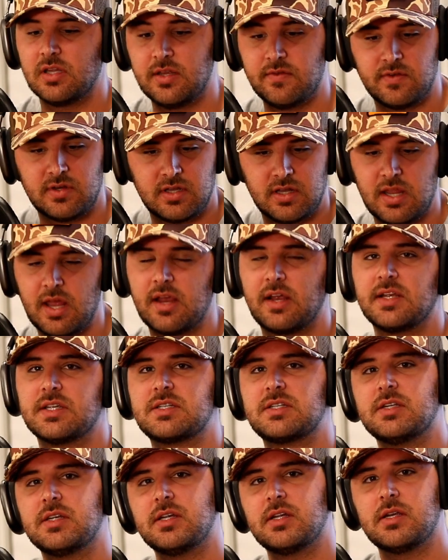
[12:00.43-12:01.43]
leaving a
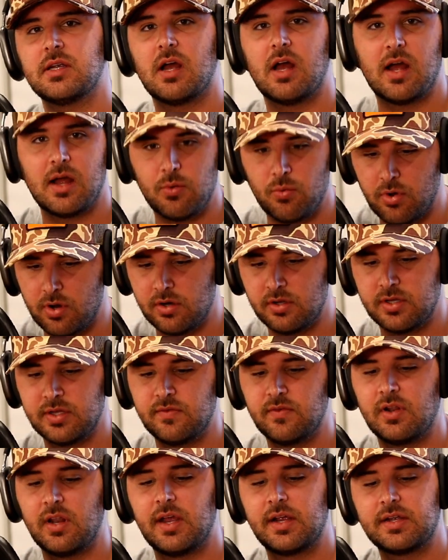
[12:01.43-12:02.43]
legacy, I want to
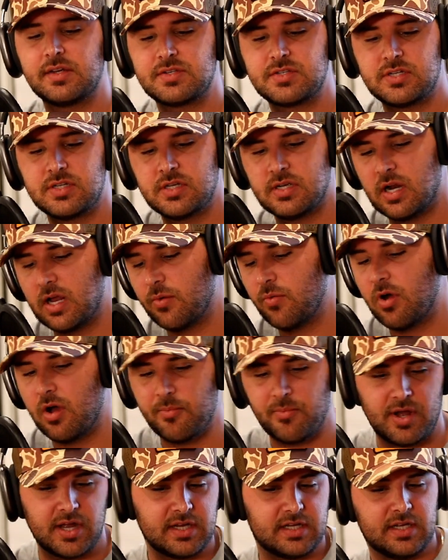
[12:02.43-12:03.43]
leave a legacy, and I
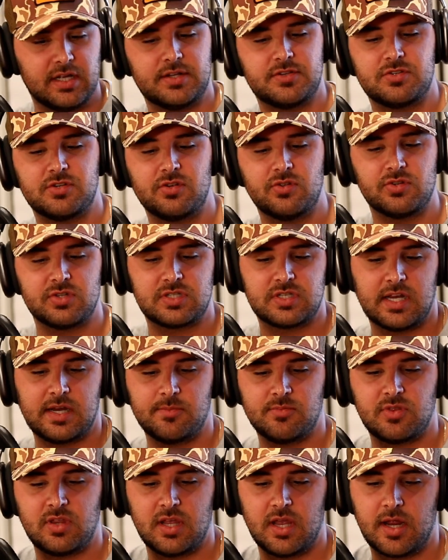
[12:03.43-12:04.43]
want my kids to do the
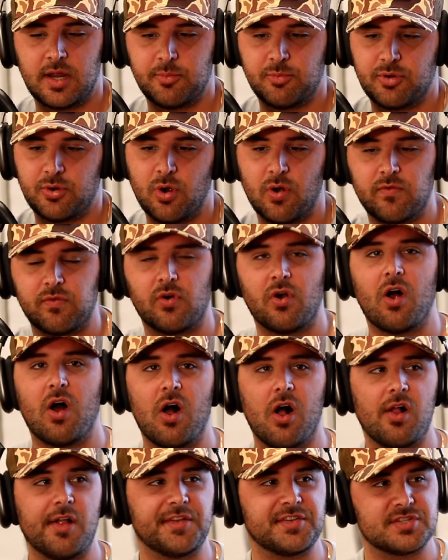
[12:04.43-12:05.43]
same thing. But
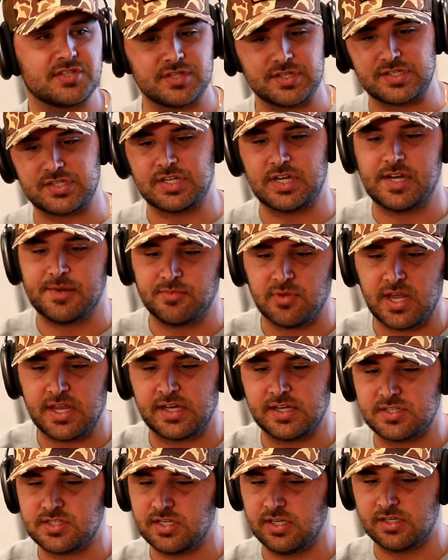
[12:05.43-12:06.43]
overall, it's the same
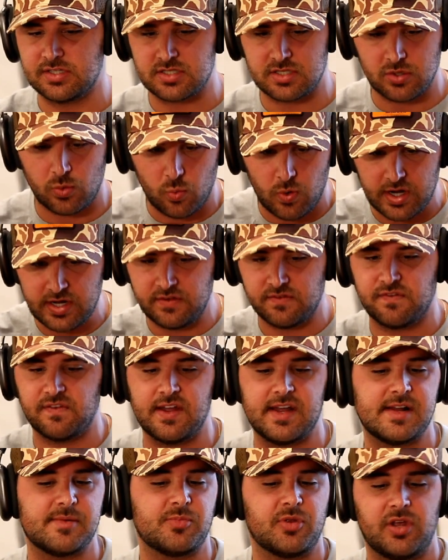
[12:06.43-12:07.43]
legacy. It's the White
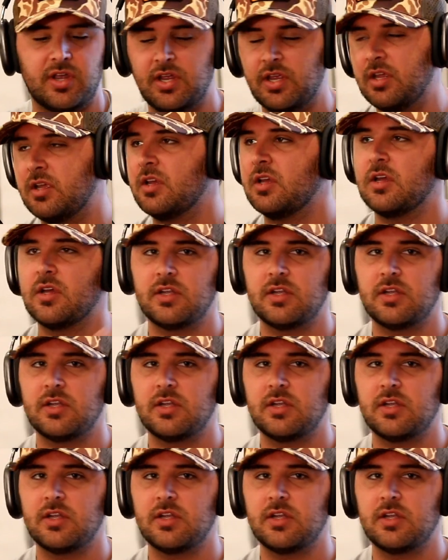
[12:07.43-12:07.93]
family,